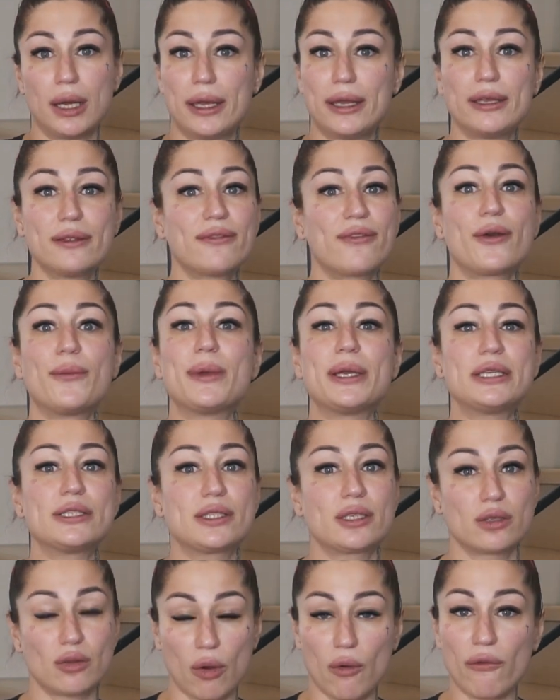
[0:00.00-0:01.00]

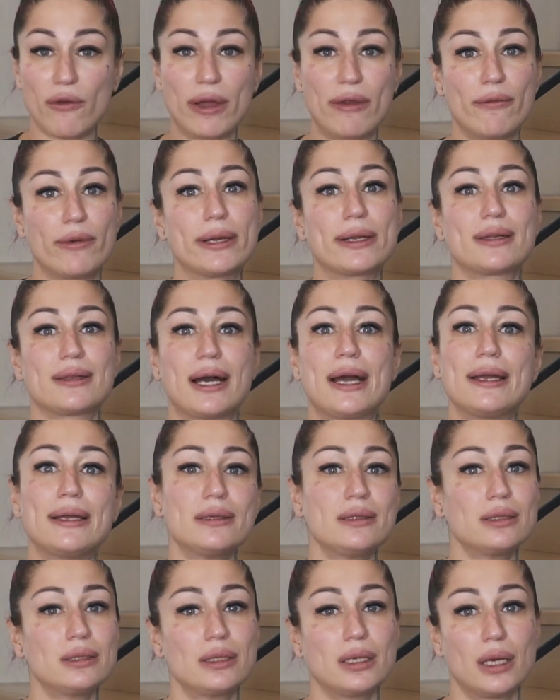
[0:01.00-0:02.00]
information of every
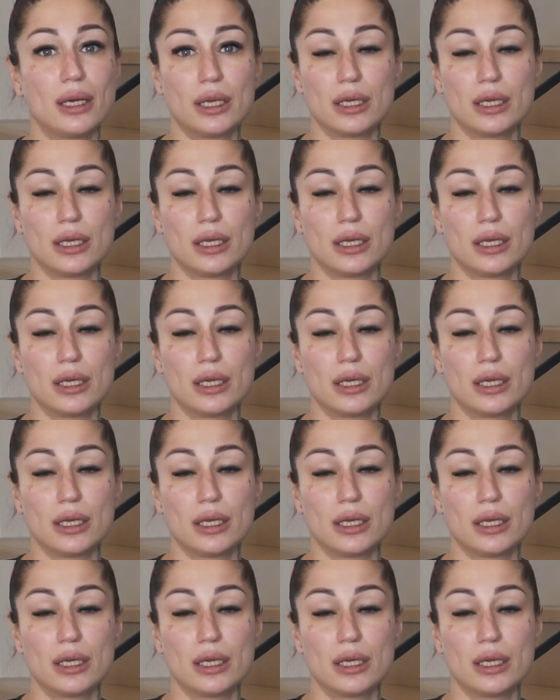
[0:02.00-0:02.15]
client.